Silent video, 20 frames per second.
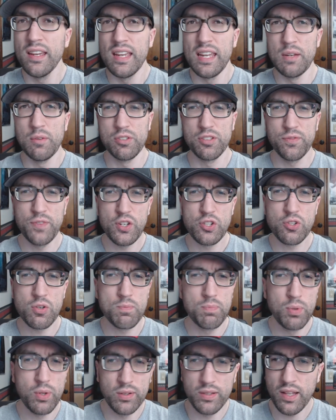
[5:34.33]
It was
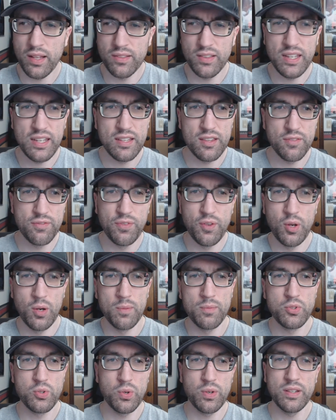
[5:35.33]
featured brilliantly in the
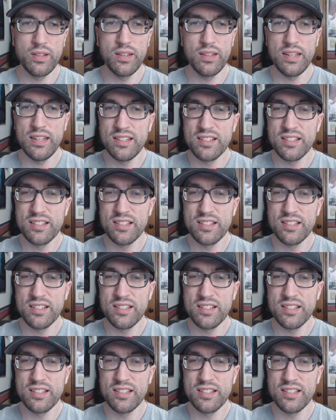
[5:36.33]
film during the